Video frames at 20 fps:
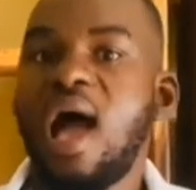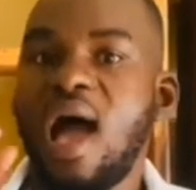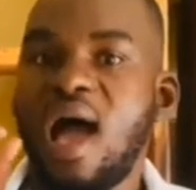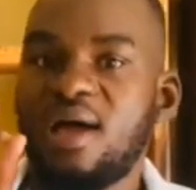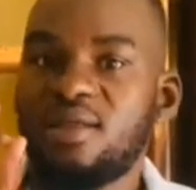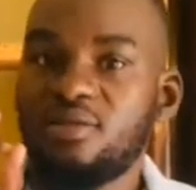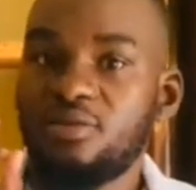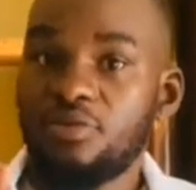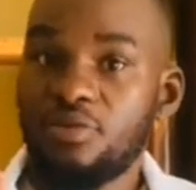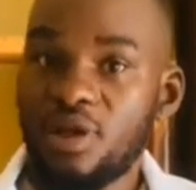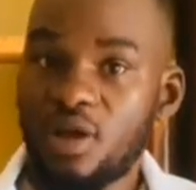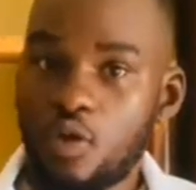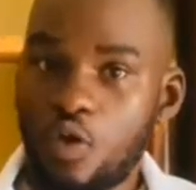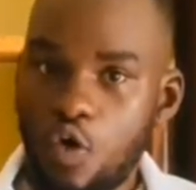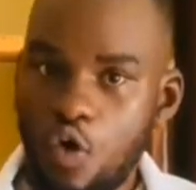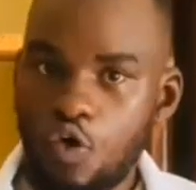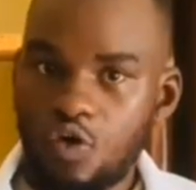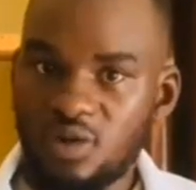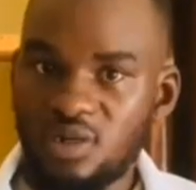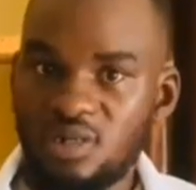and
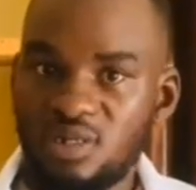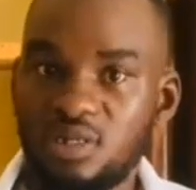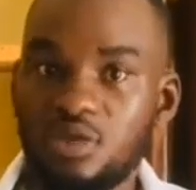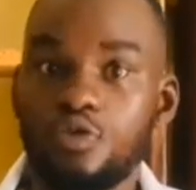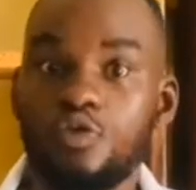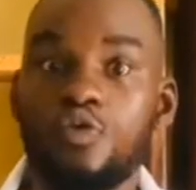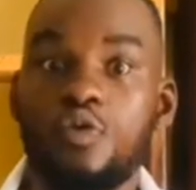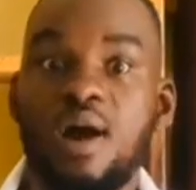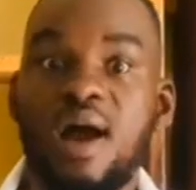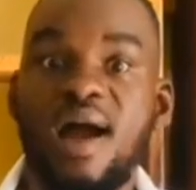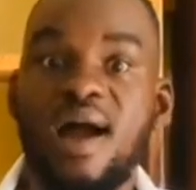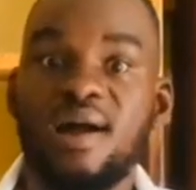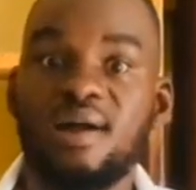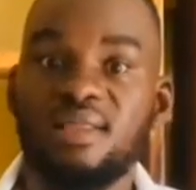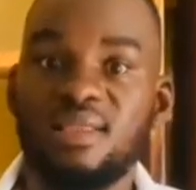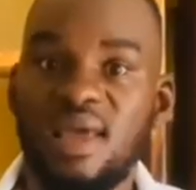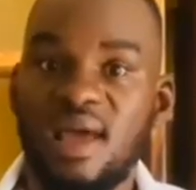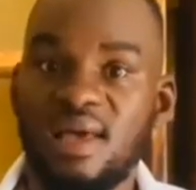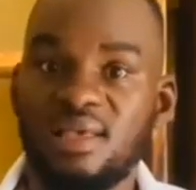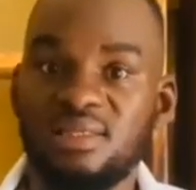record to act
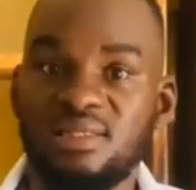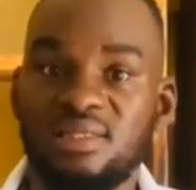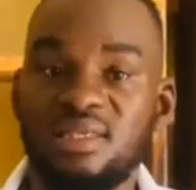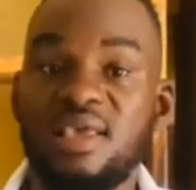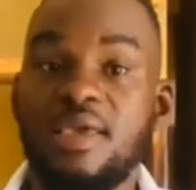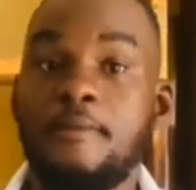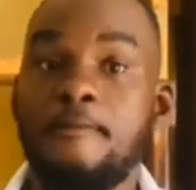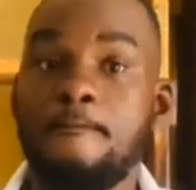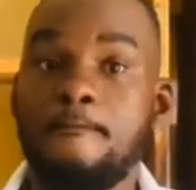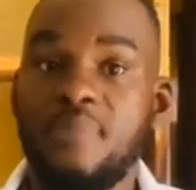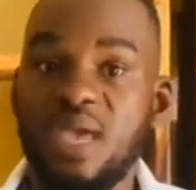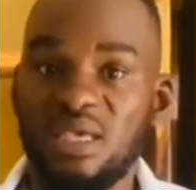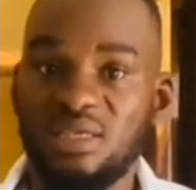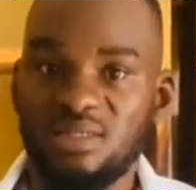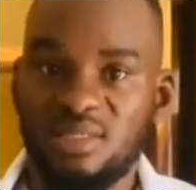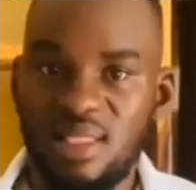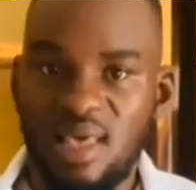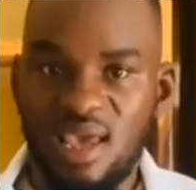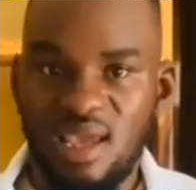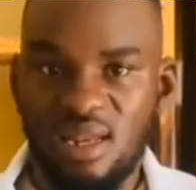as the
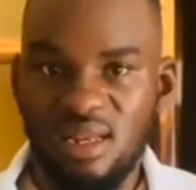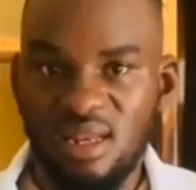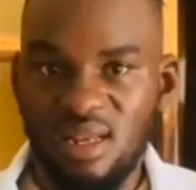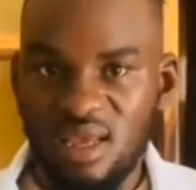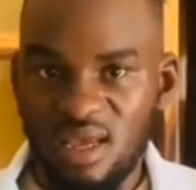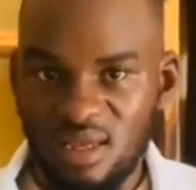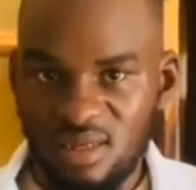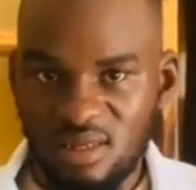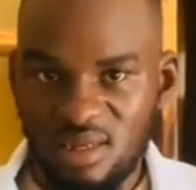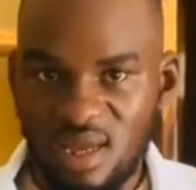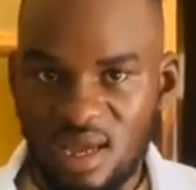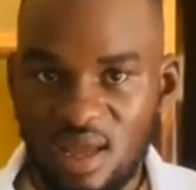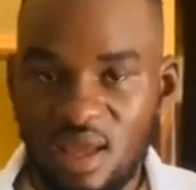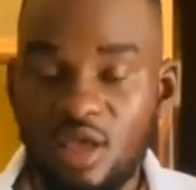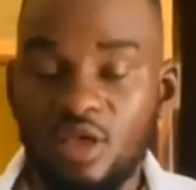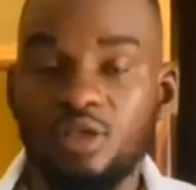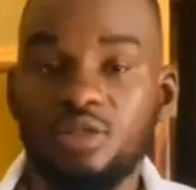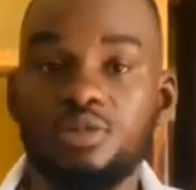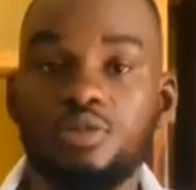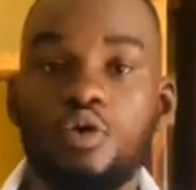baseline data.
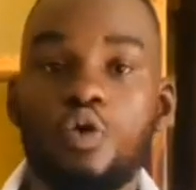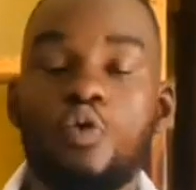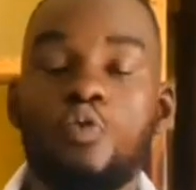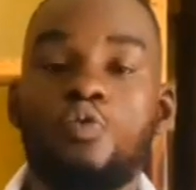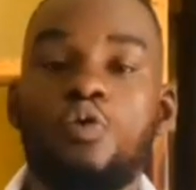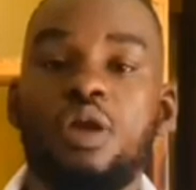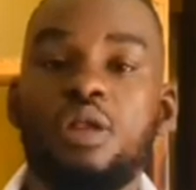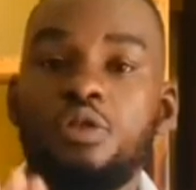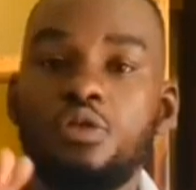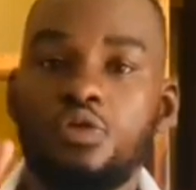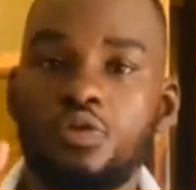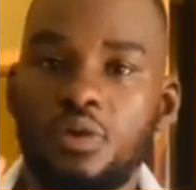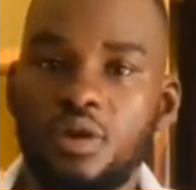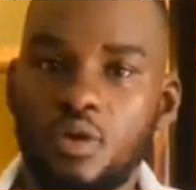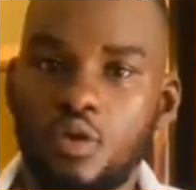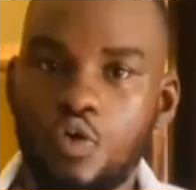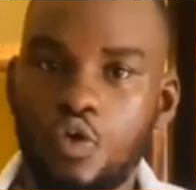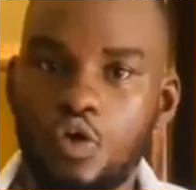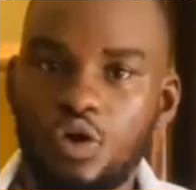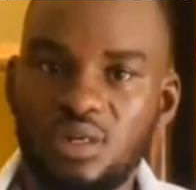So when you
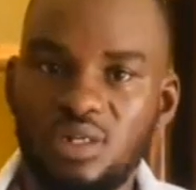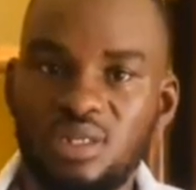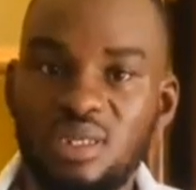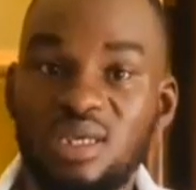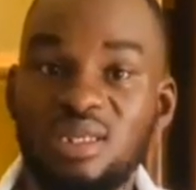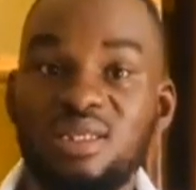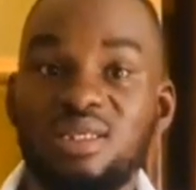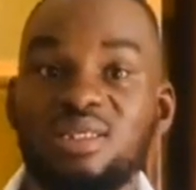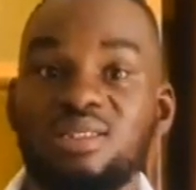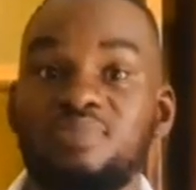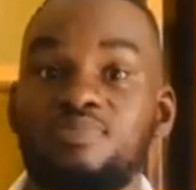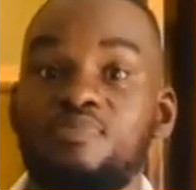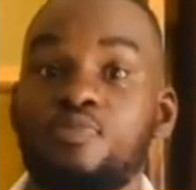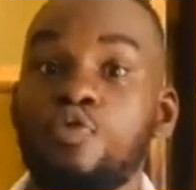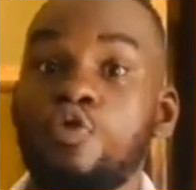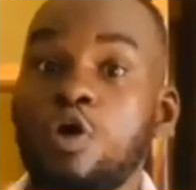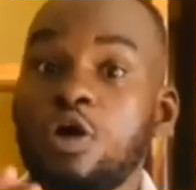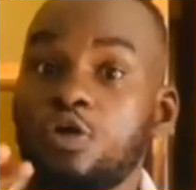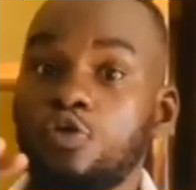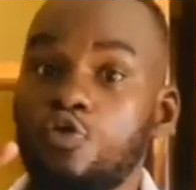record, it is
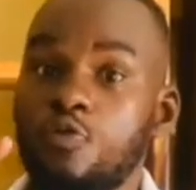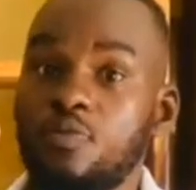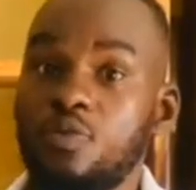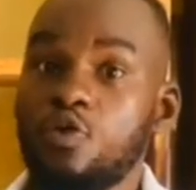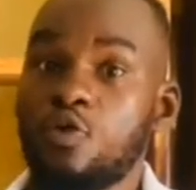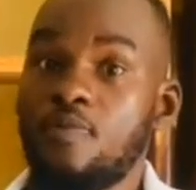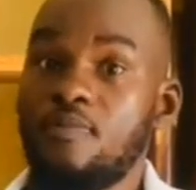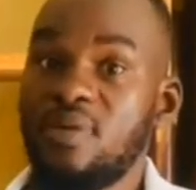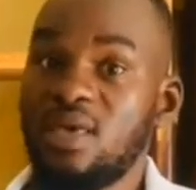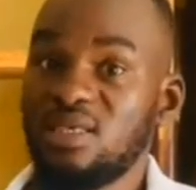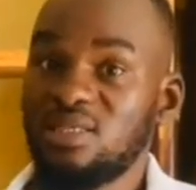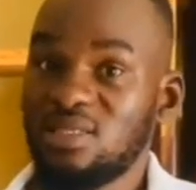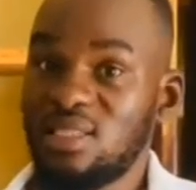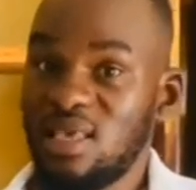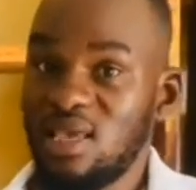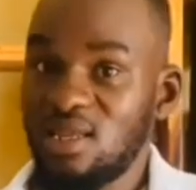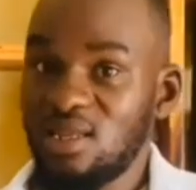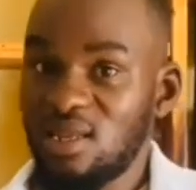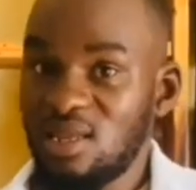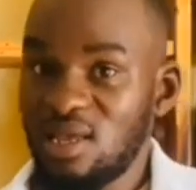going to be your
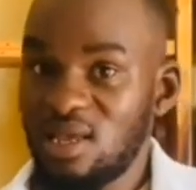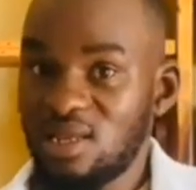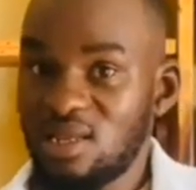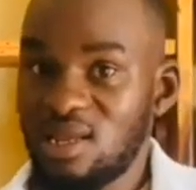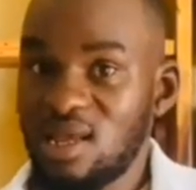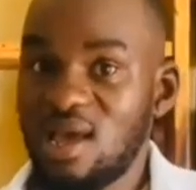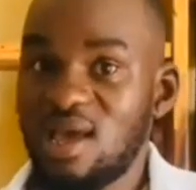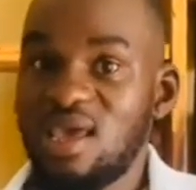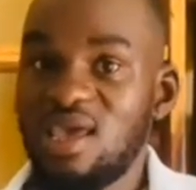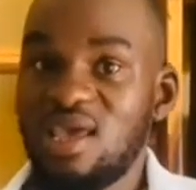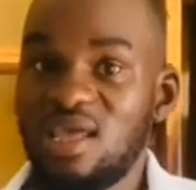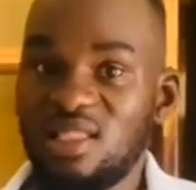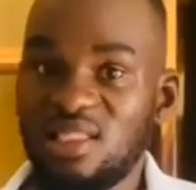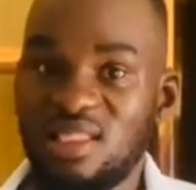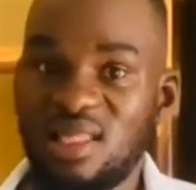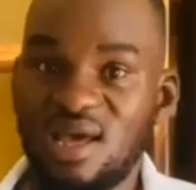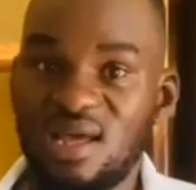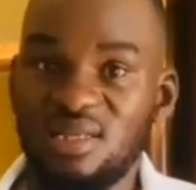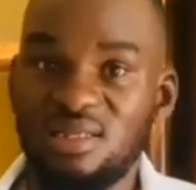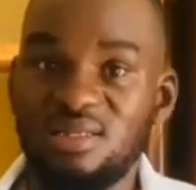baseline data
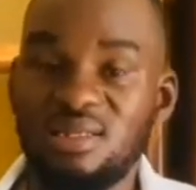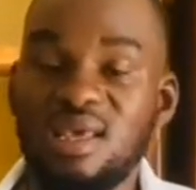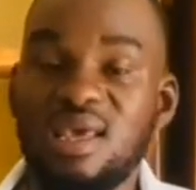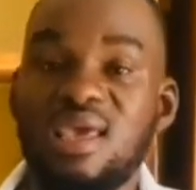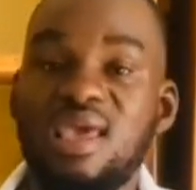in that